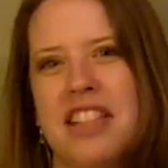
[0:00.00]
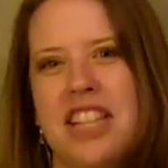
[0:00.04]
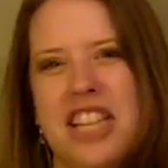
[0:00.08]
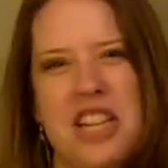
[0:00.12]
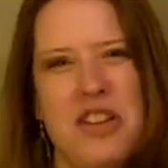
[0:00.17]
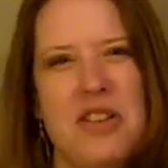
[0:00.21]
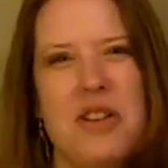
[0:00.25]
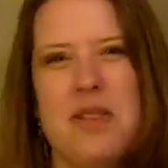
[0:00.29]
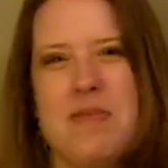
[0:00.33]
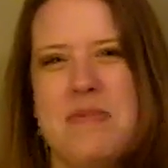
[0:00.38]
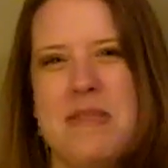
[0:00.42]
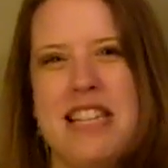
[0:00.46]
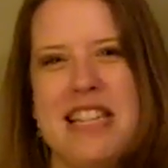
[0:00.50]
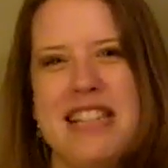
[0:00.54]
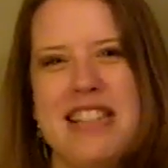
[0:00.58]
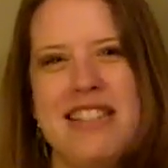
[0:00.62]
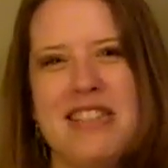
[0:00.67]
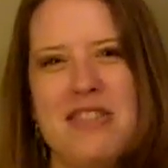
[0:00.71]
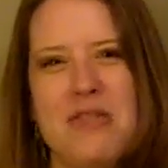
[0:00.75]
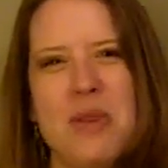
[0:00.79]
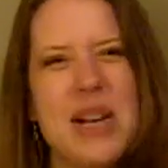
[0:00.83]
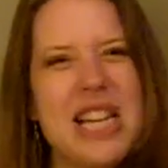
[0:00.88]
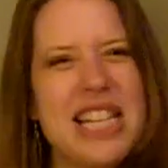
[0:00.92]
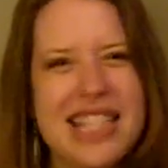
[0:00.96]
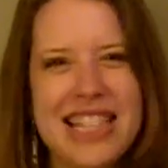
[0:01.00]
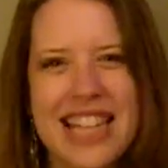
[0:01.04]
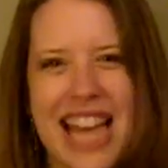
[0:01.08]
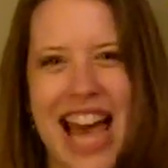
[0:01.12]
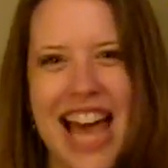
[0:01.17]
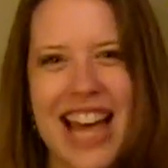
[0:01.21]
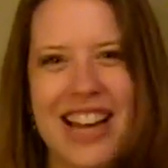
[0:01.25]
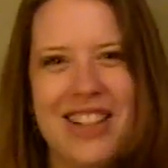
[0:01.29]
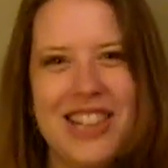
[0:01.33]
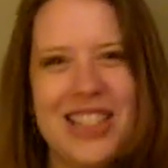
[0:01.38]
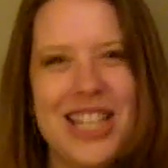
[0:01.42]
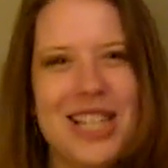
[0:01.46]
You know what I mean? What is
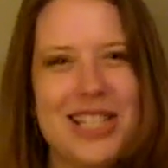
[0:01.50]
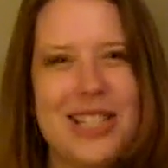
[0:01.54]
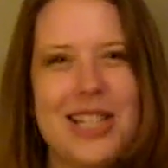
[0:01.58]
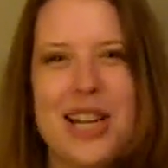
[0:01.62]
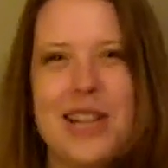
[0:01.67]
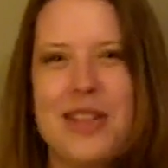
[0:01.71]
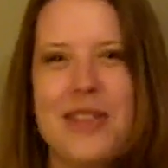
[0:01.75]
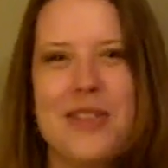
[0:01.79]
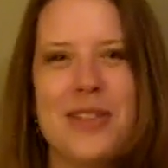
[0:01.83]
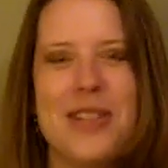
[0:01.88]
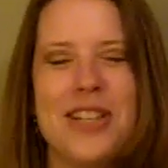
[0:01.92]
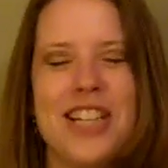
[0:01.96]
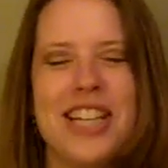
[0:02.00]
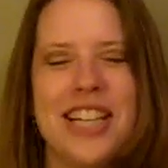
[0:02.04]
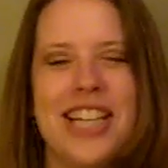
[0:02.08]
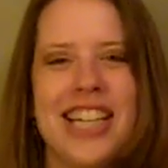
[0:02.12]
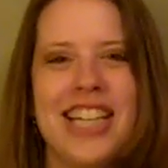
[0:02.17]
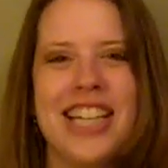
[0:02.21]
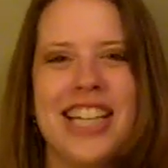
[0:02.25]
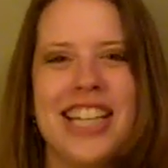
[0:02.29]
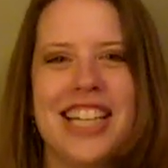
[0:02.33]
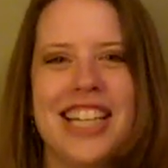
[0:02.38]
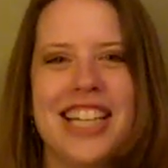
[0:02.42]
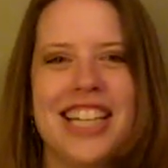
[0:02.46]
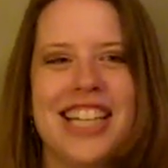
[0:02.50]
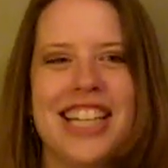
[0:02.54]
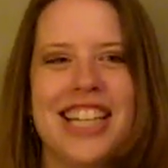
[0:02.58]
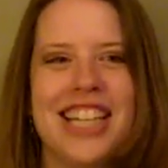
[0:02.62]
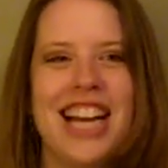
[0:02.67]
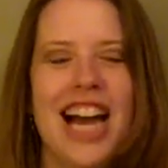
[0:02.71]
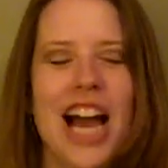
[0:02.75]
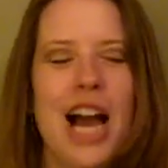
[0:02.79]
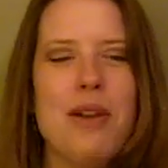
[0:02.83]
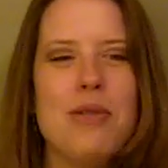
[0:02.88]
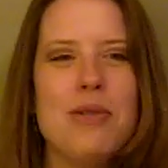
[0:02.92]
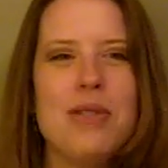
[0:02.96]
that? That's not it.
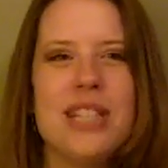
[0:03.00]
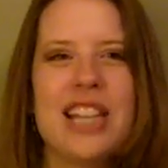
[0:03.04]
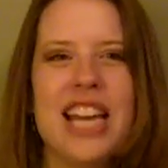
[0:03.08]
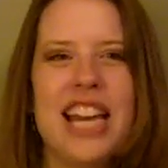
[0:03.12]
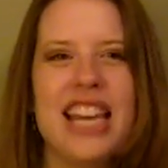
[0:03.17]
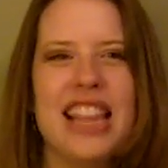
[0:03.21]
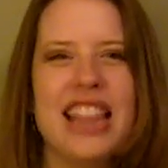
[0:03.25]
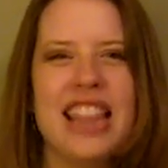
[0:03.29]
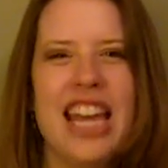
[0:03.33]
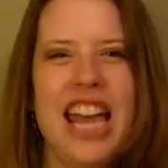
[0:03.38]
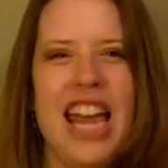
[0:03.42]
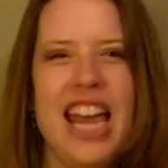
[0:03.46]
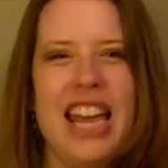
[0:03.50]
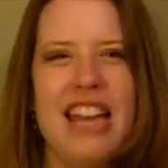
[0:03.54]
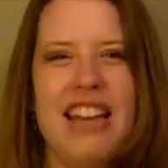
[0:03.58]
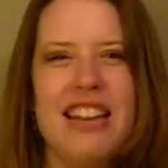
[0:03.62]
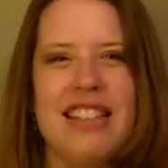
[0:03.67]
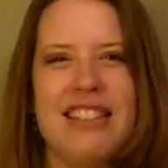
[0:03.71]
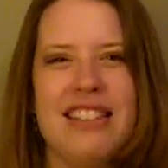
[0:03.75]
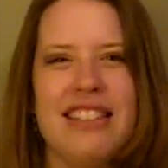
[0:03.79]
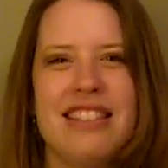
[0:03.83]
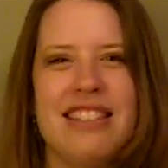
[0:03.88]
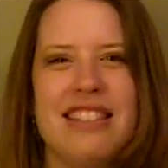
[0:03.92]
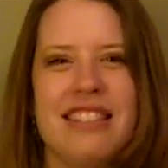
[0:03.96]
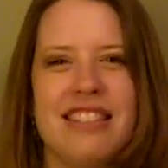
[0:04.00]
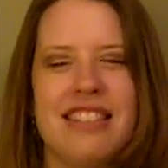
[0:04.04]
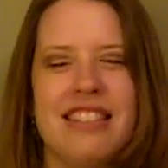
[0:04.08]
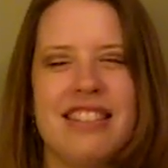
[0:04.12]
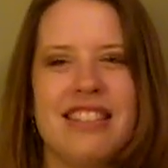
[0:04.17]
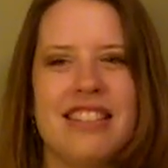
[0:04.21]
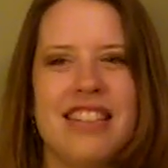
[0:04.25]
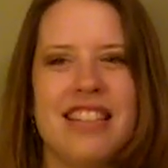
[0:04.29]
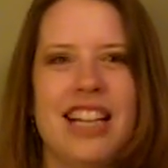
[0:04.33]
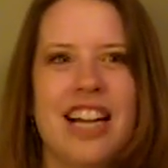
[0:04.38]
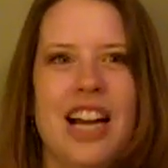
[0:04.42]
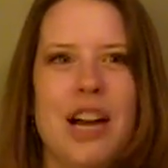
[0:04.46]
I was like, thanks.
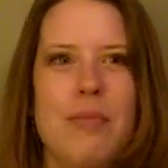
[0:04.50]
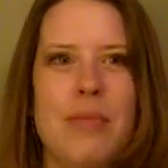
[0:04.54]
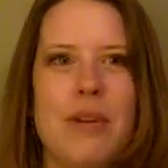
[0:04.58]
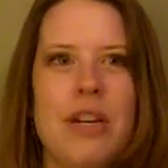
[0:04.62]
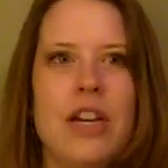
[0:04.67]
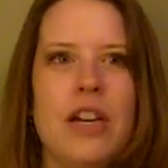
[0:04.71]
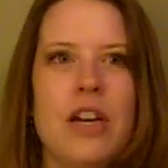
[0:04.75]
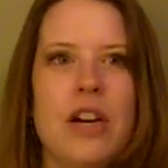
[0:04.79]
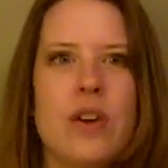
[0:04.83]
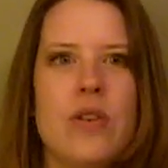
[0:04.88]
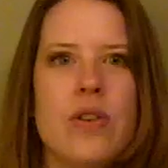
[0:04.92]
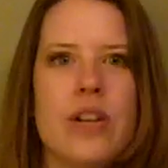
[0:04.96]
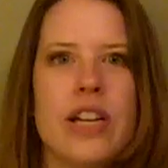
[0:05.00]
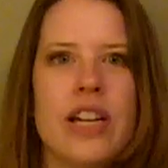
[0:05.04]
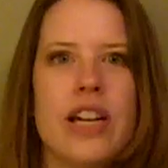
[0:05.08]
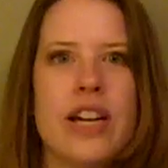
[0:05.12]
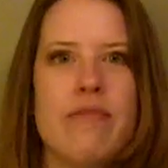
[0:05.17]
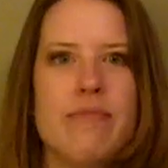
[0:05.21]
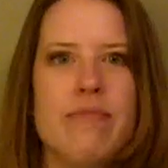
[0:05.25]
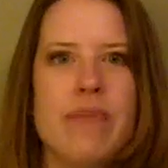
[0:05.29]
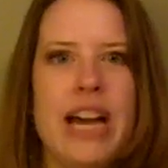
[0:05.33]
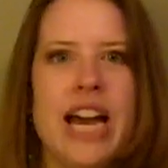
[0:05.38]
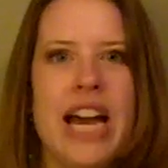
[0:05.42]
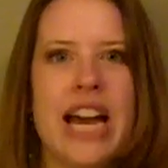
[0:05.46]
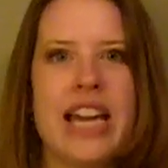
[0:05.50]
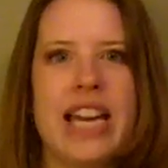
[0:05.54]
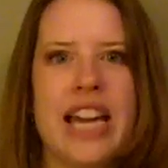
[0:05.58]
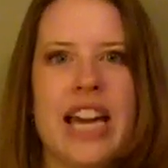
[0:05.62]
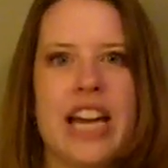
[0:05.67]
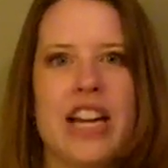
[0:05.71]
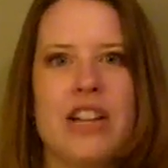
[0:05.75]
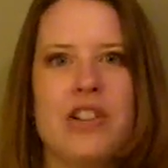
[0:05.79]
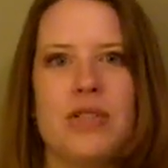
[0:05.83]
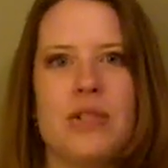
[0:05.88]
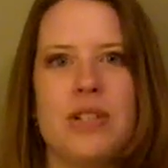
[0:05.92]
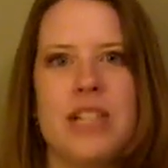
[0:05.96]
I'm going to go and come back,
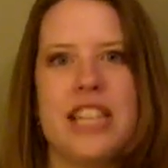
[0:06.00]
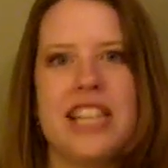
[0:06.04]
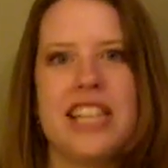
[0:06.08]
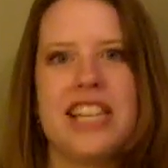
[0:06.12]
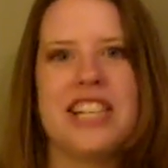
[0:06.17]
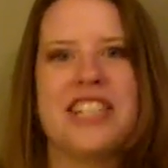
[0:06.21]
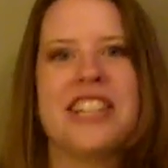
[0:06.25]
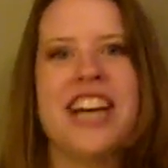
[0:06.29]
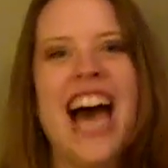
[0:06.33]
actually.